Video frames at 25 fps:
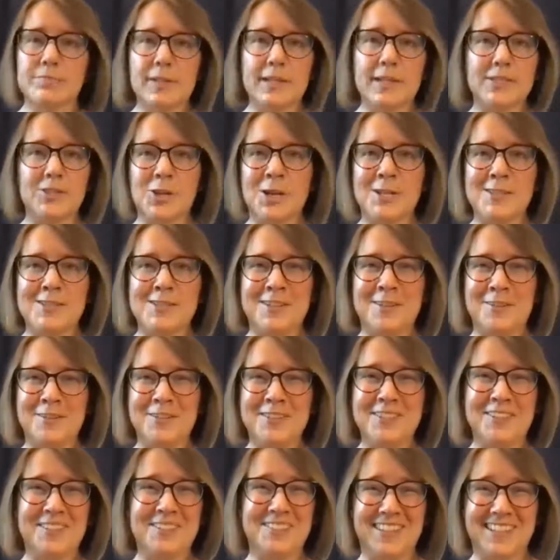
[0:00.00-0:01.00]
like John said
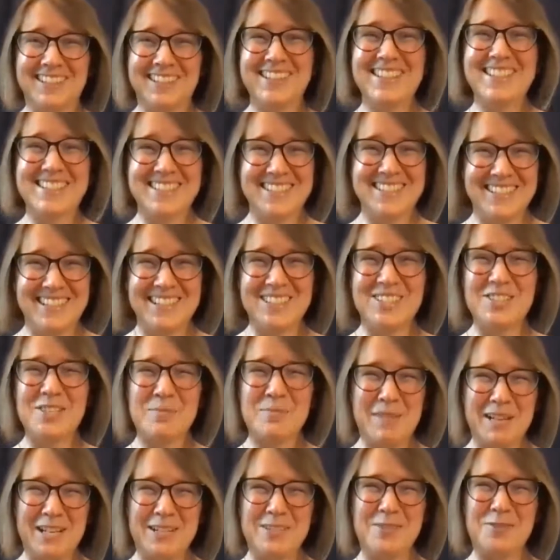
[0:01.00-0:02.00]
earlier, like listening, just
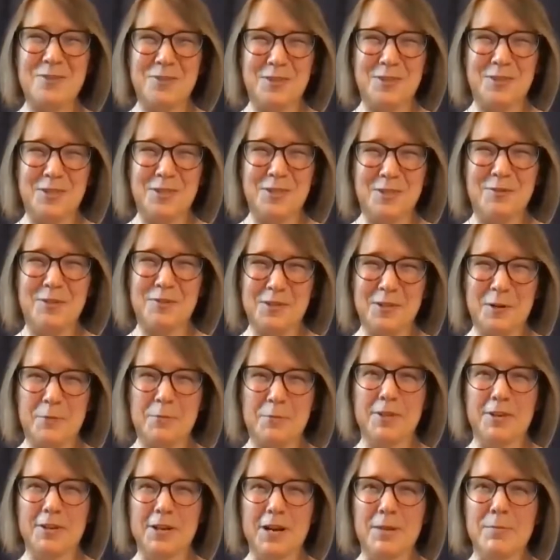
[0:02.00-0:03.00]
making sure that you understand
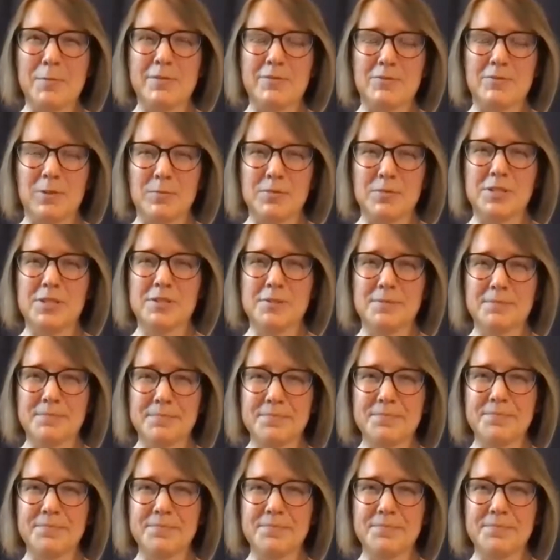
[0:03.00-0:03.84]
where they're coming from too.